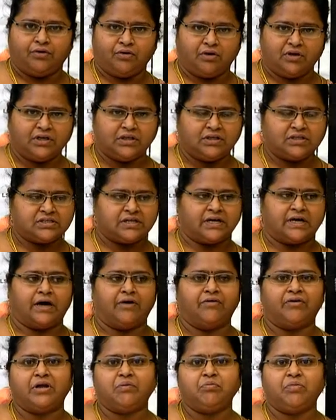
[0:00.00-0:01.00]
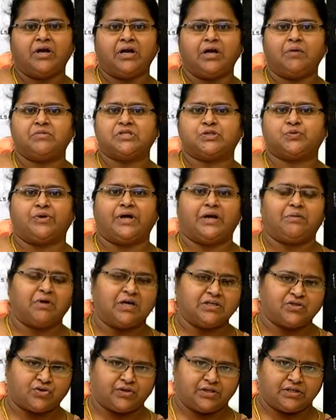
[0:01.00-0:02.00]
you know that the surrounding medium is very
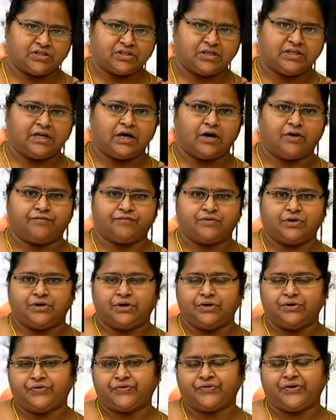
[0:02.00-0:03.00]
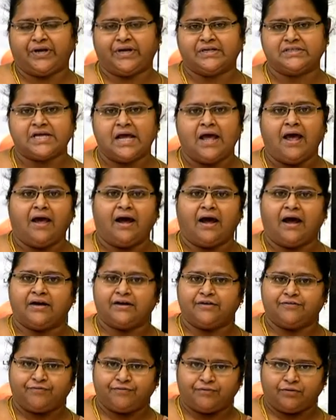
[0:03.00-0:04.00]
much rich in that of the nutrients,
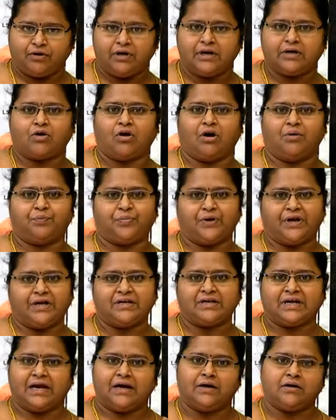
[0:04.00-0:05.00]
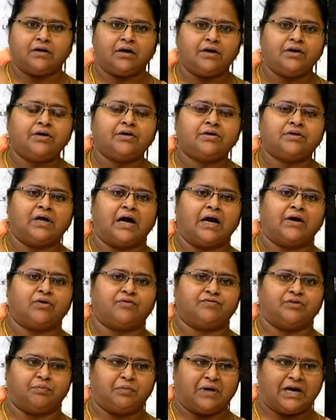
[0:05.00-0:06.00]
and the food component enter into that
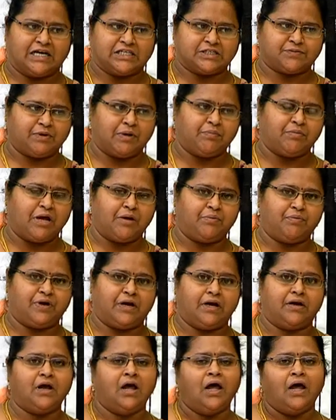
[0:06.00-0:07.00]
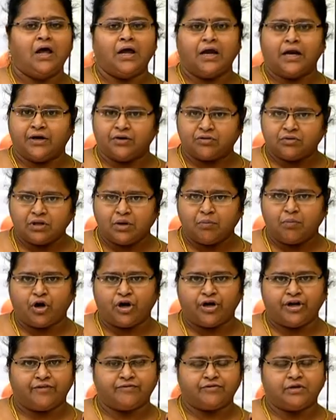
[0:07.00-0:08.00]
of the plasma membrane into the
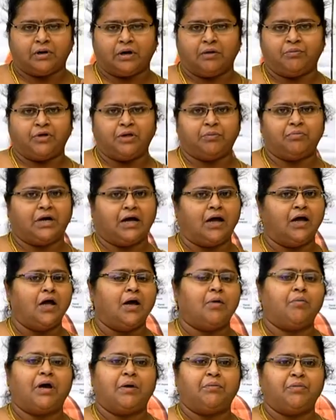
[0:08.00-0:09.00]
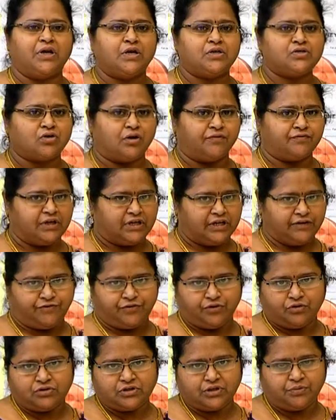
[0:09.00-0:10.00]
body of the amoeba by means of the
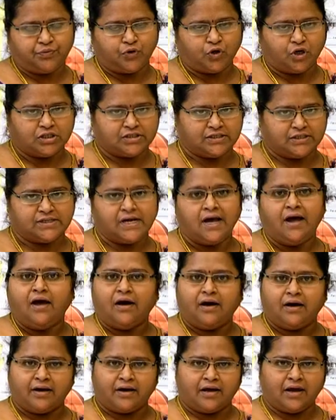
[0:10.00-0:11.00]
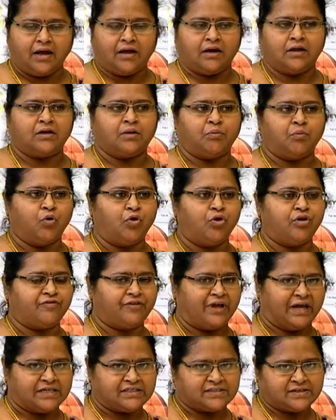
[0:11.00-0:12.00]
diffusion process. Again, in the mode
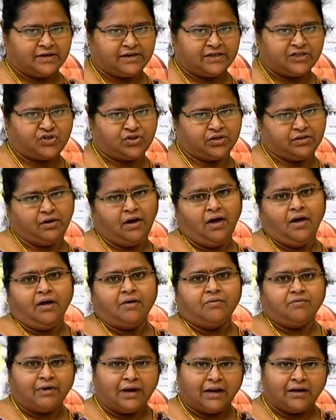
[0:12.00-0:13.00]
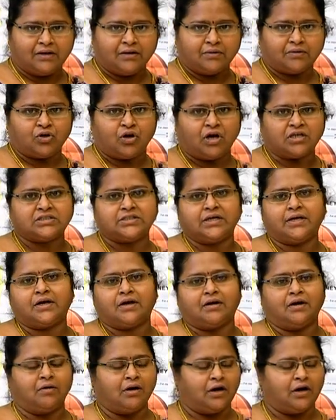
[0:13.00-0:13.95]
of excretion, when the toxic